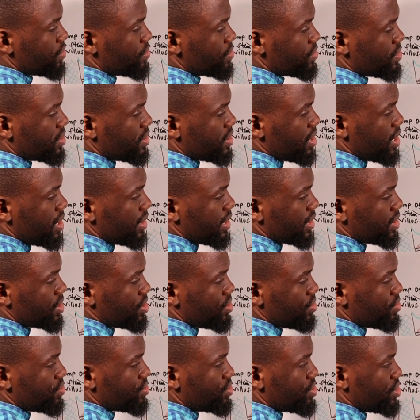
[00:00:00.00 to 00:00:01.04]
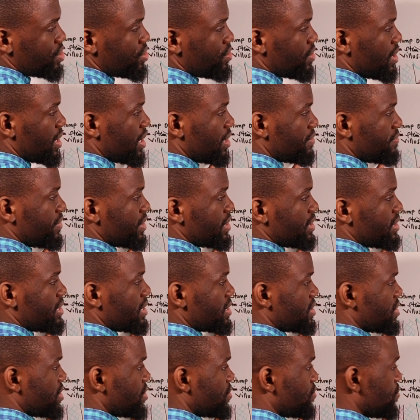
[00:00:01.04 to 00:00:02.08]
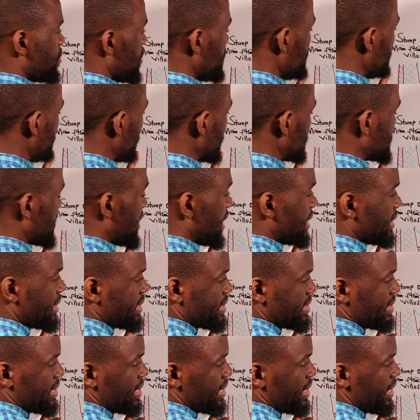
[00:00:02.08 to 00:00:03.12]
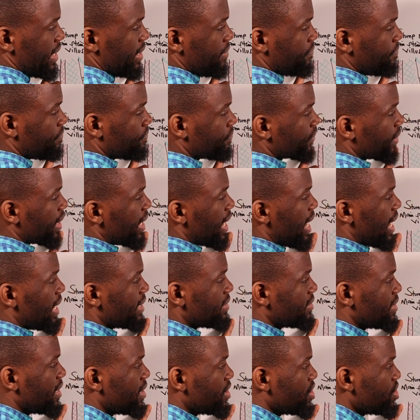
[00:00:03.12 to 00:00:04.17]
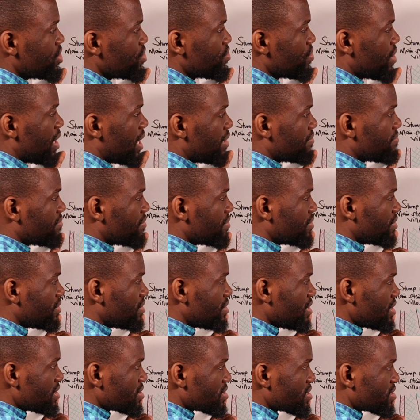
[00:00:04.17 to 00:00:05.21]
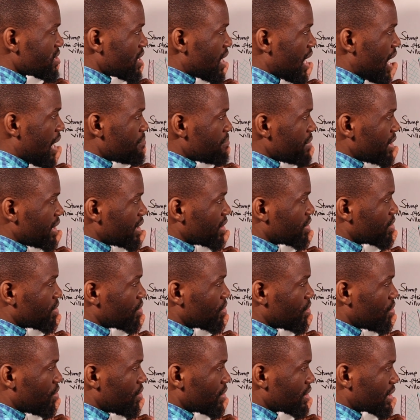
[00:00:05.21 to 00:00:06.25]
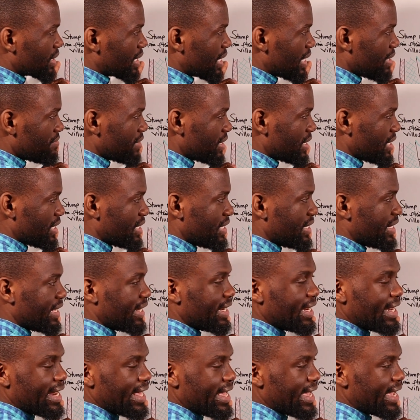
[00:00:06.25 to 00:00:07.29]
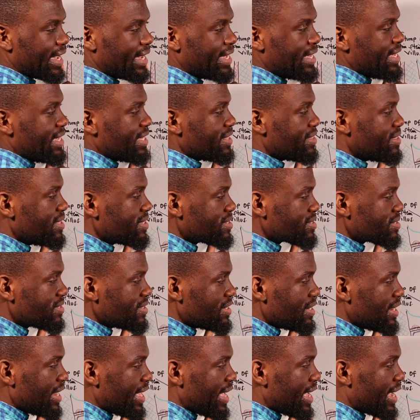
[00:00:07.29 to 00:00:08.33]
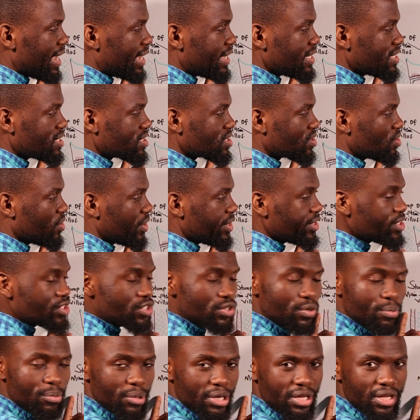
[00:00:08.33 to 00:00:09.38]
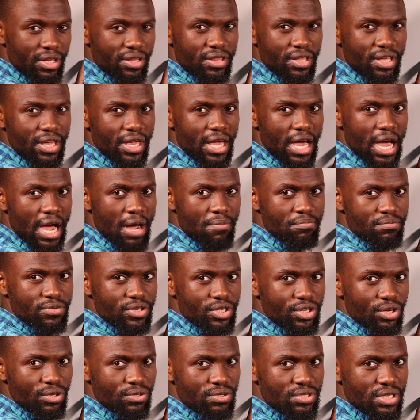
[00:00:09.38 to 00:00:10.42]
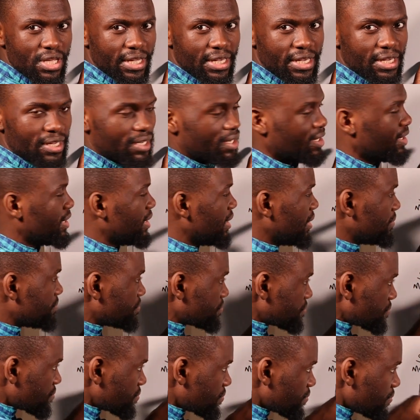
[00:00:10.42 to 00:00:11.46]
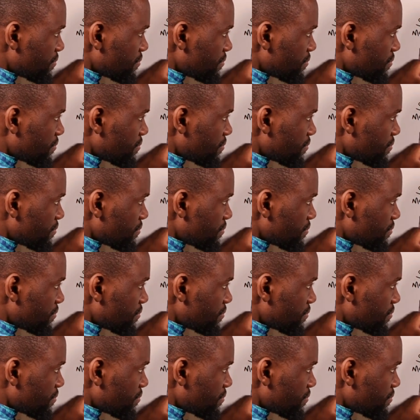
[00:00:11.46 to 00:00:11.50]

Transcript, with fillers: you will see that you still have the decidua basalis here and then you have this umbilical cord covered in a layer. This layer is going to be the amniotic uh,